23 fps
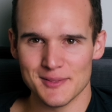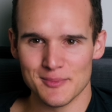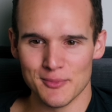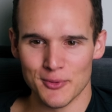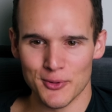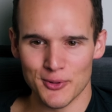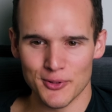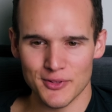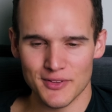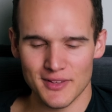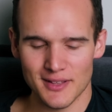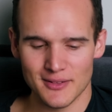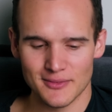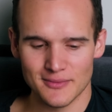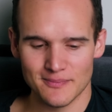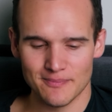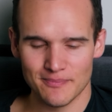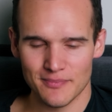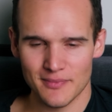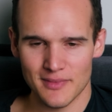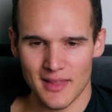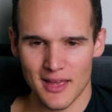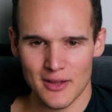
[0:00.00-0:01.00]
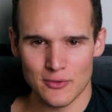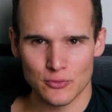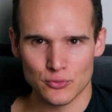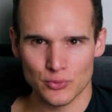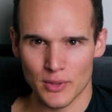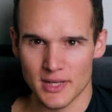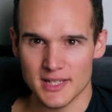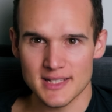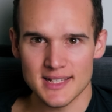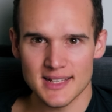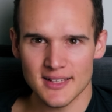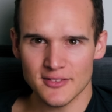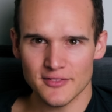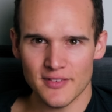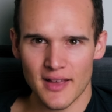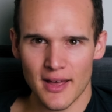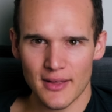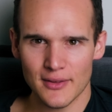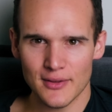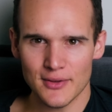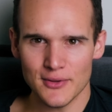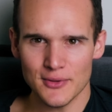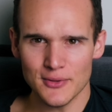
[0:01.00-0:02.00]
more than their retail
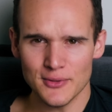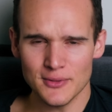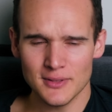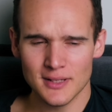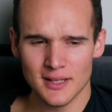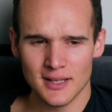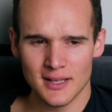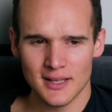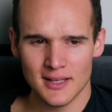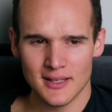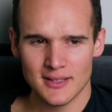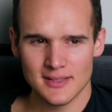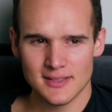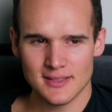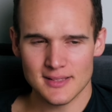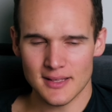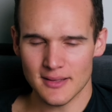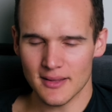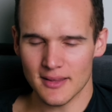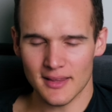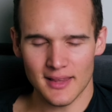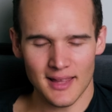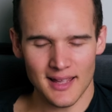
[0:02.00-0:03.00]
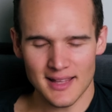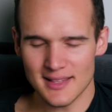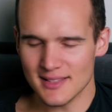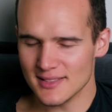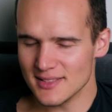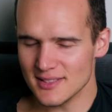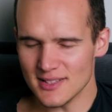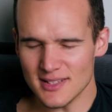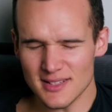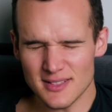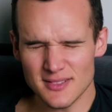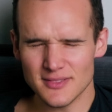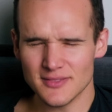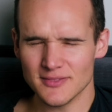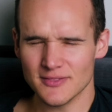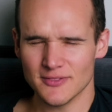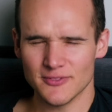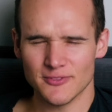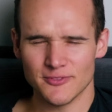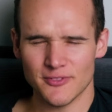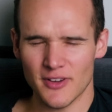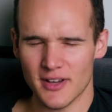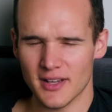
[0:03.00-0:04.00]
value. So it's just
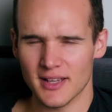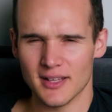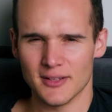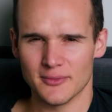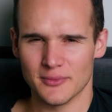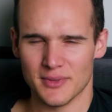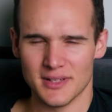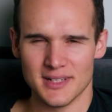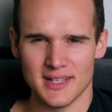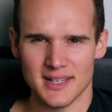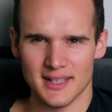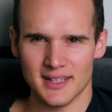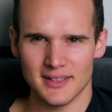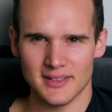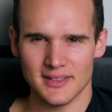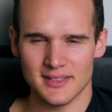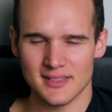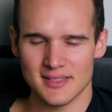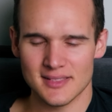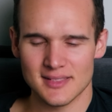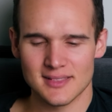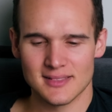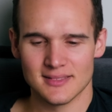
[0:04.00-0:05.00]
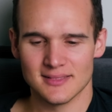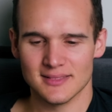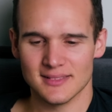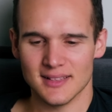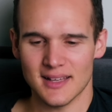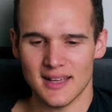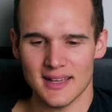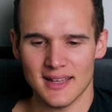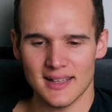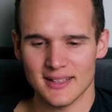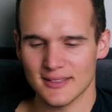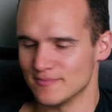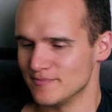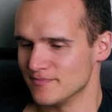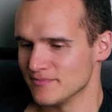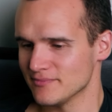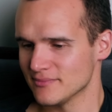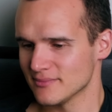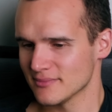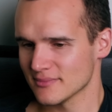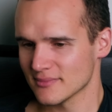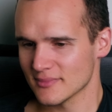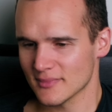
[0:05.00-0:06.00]
ridiculous. Like,
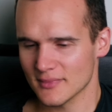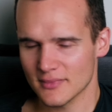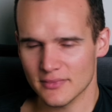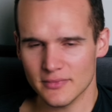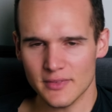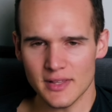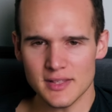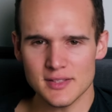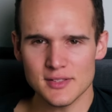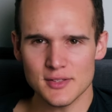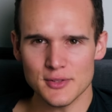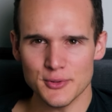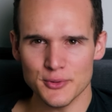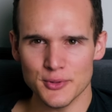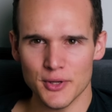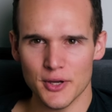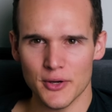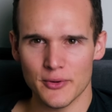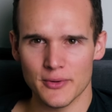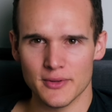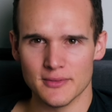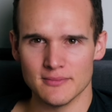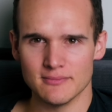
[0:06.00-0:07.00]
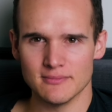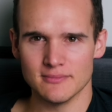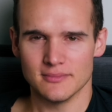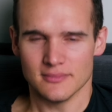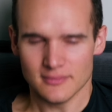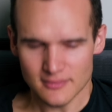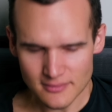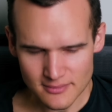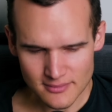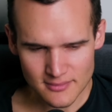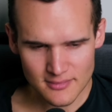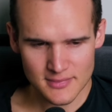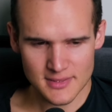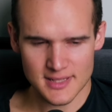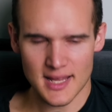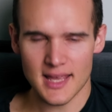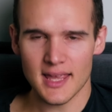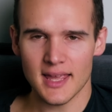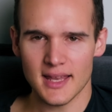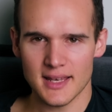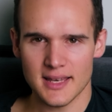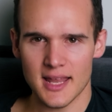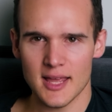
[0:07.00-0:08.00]
let's all go and
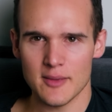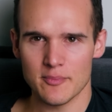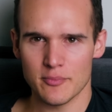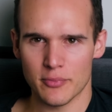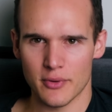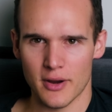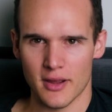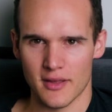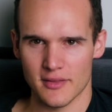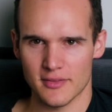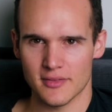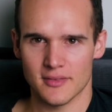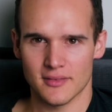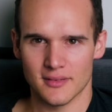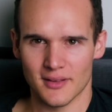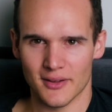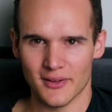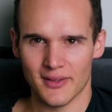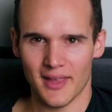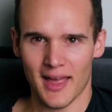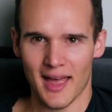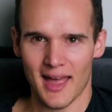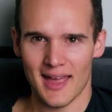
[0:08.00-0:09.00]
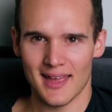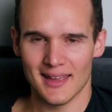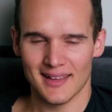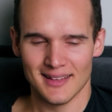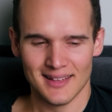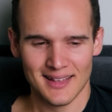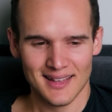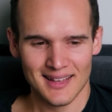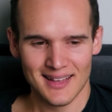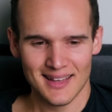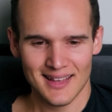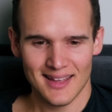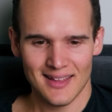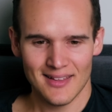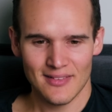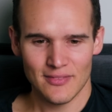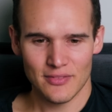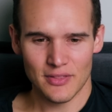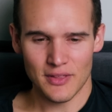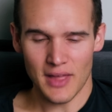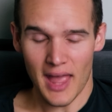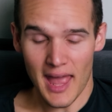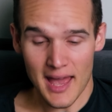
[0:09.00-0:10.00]
take a deep breath, okay?
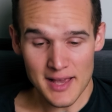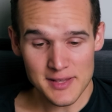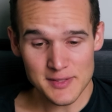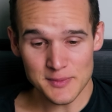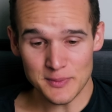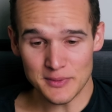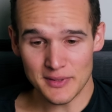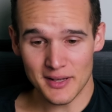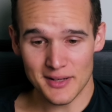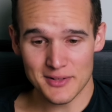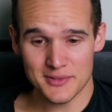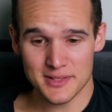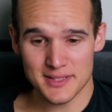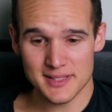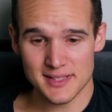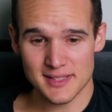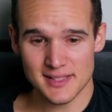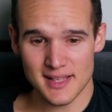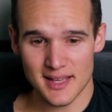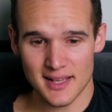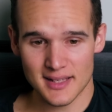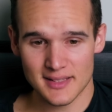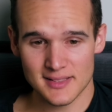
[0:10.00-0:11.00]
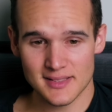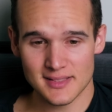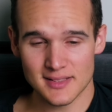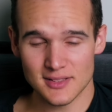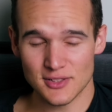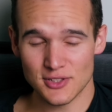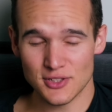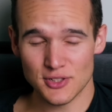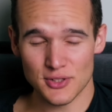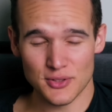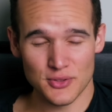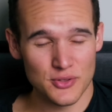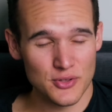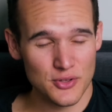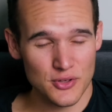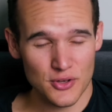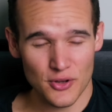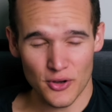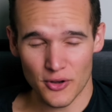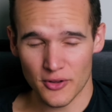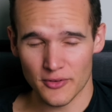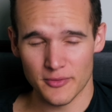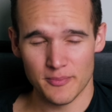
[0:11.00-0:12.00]
The X100VI should
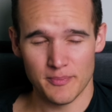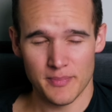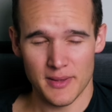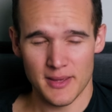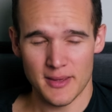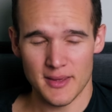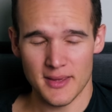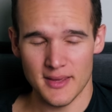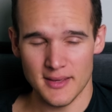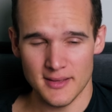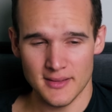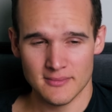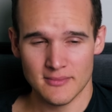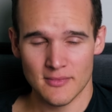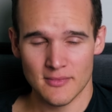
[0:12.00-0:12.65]
not be